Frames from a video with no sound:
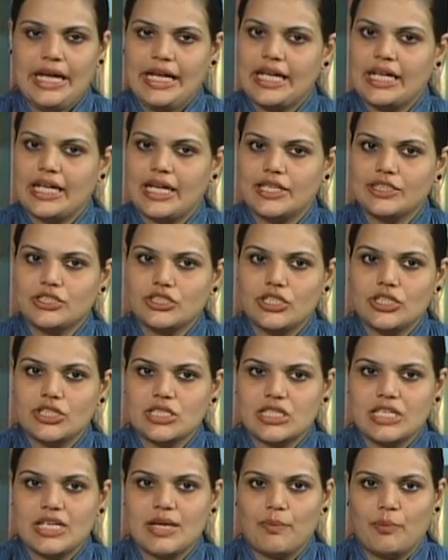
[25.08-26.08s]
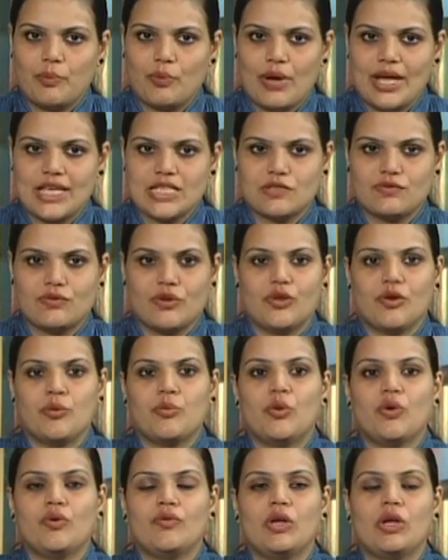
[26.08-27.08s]
He continuously pressed for
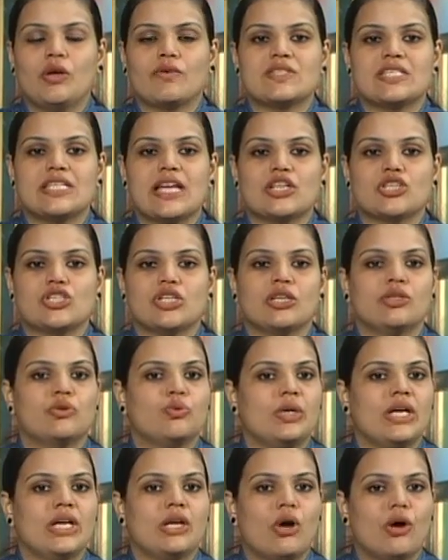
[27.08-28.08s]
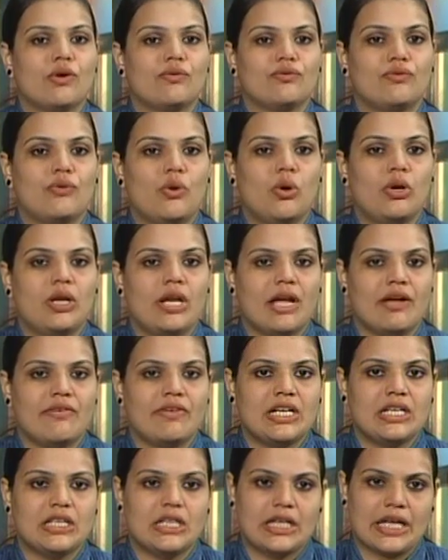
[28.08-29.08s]
removal of section 304
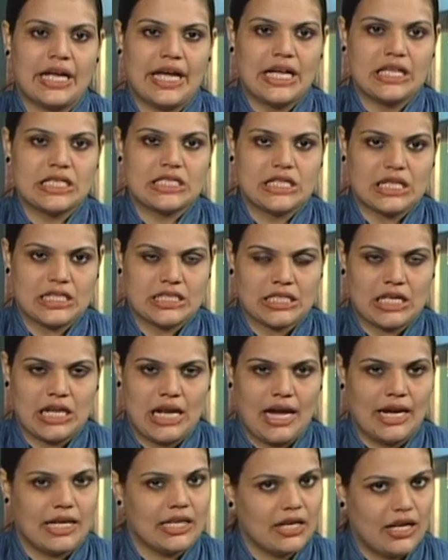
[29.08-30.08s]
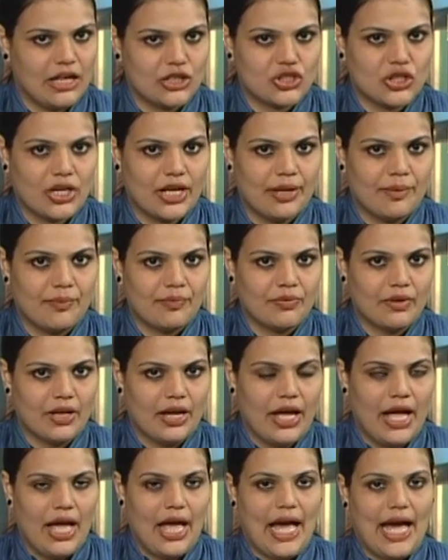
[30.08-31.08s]
levied against his client Ajay.
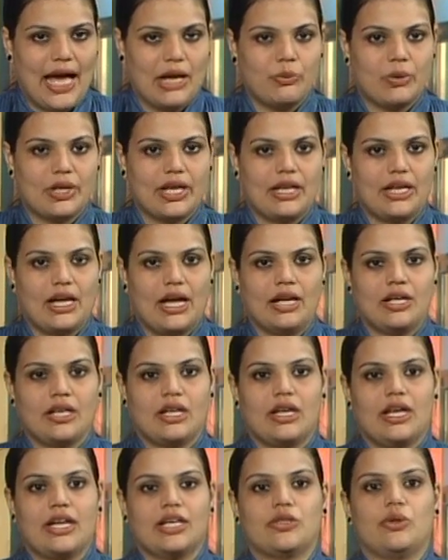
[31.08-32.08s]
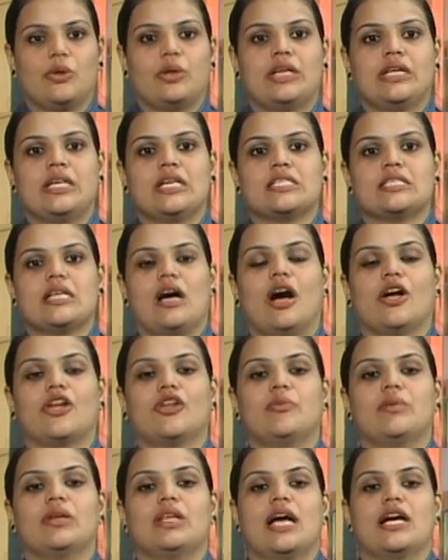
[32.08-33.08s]
Advocate Anacleto, in his
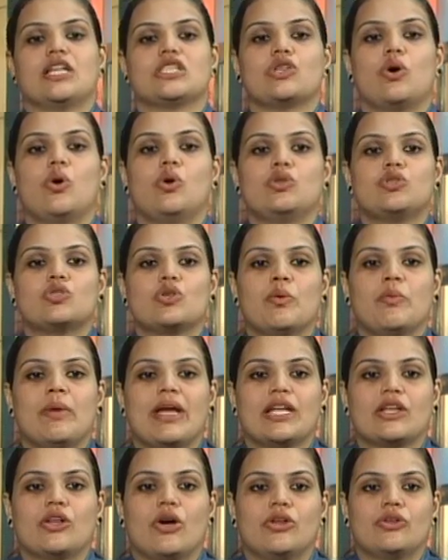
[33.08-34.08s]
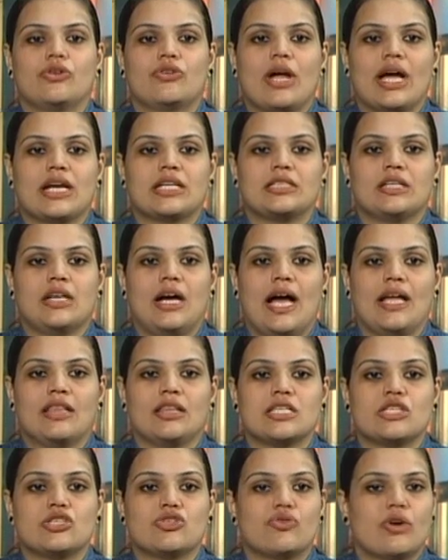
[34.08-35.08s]
argument, has also made contractor
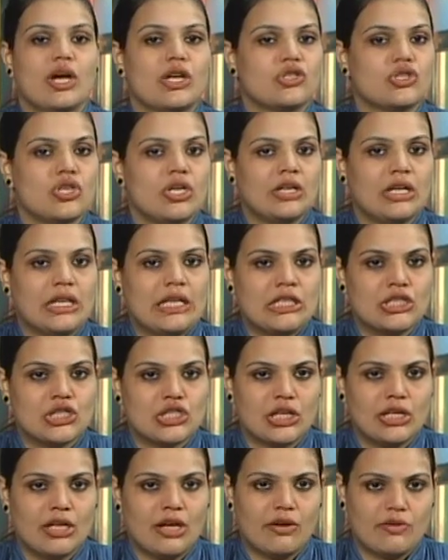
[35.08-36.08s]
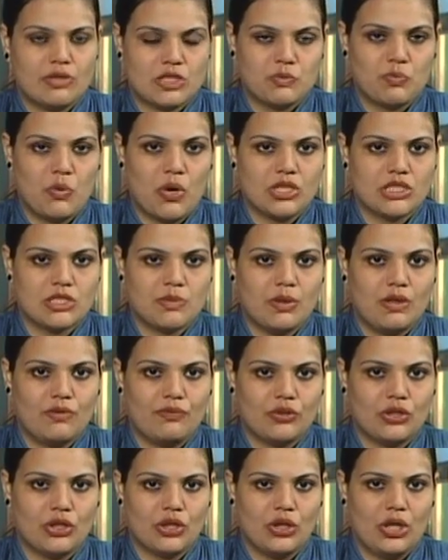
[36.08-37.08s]
and the structural engineer responsible
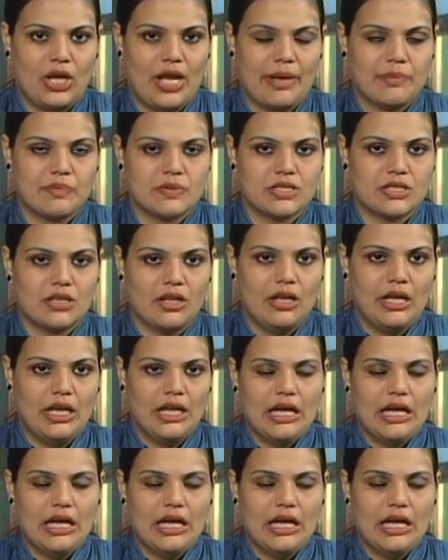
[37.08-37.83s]
for the collapse.